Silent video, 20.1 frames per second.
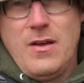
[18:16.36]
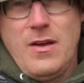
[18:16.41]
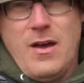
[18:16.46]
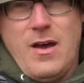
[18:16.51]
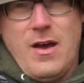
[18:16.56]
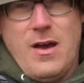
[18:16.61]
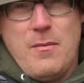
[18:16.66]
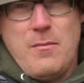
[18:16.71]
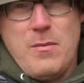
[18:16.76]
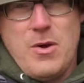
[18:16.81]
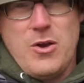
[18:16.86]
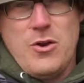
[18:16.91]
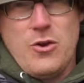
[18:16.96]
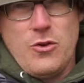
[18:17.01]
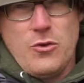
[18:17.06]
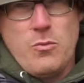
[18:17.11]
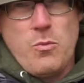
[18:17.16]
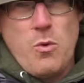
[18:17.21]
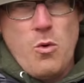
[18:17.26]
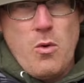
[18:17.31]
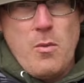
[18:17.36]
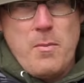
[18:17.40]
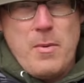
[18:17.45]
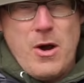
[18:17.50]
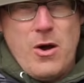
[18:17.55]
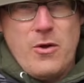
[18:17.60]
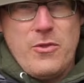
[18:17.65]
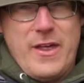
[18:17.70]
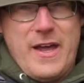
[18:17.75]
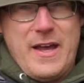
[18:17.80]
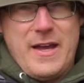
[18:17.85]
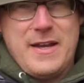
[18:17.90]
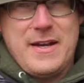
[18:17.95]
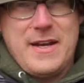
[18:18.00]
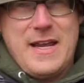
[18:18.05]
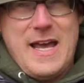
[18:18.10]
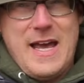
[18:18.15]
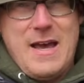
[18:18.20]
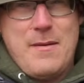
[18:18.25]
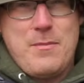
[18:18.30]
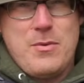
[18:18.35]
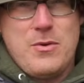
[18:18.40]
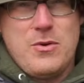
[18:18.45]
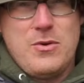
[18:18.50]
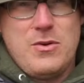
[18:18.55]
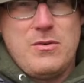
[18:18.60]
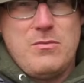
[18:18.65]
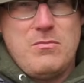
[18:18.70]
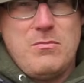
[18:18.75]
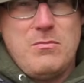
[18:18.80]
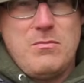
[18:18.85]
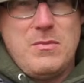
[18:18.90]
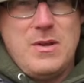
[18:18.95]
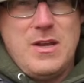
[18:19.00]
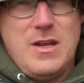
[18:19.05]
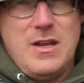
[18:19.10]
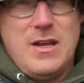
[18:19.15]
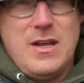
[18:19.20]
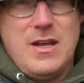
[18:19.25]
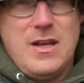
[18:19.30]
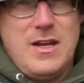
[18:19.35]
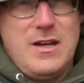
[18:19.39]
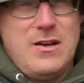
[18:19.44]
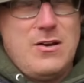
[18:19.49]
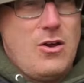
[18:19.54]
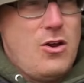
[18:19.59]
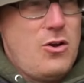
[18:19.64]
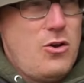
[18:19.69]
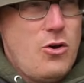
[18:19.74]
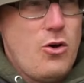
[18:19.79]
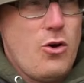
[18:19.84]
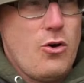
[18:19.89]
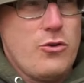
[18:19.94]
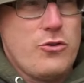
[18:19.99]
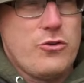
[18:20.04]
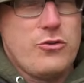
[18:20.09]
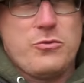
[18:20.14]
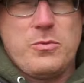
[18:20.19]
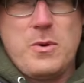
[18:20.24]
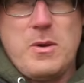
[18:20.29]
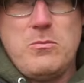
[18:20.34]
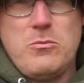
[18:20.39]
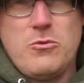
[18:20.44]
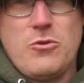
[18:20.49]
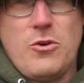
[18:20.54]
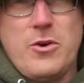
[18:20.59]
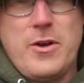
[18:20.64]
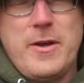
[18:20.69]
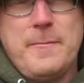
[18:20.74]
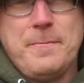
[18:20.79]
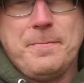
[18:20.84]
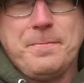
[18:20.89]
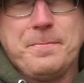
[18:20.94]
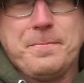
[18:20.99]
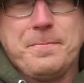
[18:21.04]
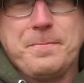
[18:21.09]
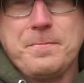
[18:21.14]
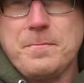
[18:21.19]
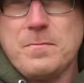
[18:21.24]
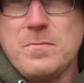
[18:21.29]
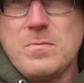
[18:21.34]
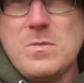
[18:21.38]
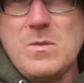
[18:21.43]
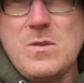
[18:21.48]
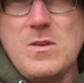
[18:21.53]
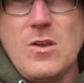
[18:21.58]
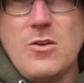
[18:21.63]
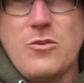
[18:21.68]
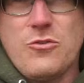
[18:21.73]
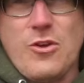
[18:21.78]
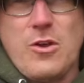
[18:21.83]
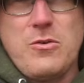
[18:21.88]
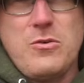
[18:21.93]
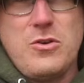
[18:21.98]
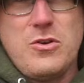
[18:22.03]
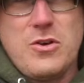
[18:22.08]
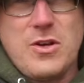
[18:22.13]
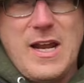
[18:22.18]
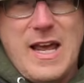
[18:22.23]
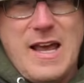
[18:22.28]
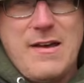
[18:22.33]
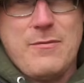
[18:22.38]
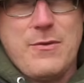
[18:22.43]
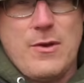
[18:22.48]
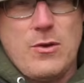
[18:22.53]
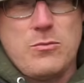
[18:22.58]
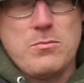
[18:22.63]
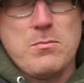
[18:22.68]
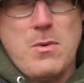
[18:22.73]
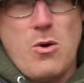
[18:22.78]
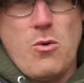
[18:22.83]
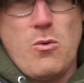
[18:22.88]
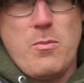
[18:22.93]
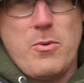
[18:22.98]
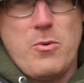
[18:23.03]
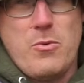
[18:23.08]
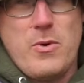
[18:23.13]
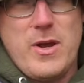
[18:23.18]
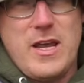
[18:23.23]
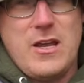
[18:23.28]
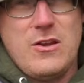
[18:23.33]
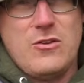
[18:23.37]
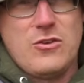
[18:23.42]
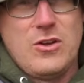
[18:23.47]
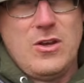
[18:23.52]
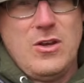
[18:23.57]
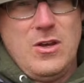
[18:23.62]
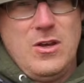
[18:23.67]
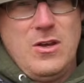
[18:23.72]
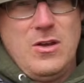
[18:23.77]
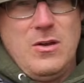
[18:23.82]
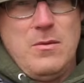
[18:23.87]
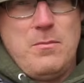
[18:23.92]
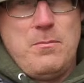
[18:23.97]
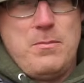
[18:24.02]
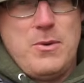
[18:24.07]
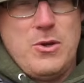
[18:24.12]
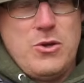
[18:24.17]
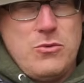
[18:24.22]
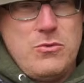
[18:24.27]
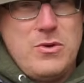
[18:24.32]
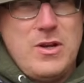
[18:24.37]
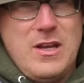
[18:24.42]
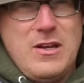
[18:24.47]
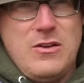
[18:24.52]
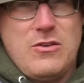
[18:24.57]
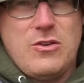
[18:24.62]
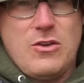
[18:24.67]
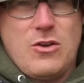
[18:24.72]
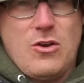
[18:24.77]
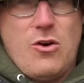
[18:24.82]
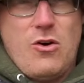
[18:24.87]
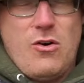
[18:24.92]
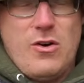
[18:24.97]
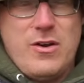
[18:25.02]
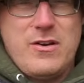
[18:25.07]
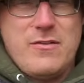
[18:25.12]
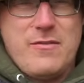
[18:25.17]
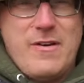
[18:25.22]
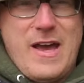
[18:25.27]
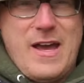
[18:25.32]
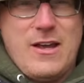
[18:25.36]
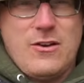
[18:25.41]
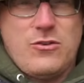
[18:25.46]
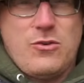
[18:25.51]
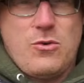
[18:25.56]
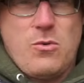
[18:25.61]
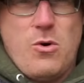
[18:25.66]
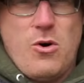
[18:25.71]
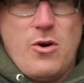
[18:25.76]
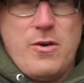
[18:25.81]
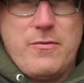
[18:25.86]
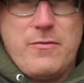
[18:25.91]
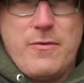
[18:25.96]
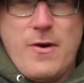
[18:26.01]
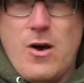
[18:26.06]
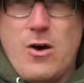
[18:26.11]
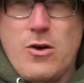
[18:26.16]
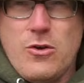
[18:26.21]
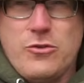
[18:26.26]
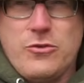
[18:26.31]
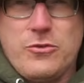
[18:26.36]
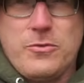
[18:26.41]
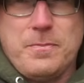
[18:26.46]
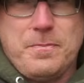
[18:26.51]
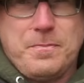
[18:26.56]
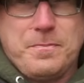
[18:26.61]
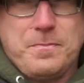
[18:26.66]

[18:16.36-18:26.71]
And at the water park, that can happen in a lot of the swims on here. So you can have those multiple hits, but you need to kind of act quite fast.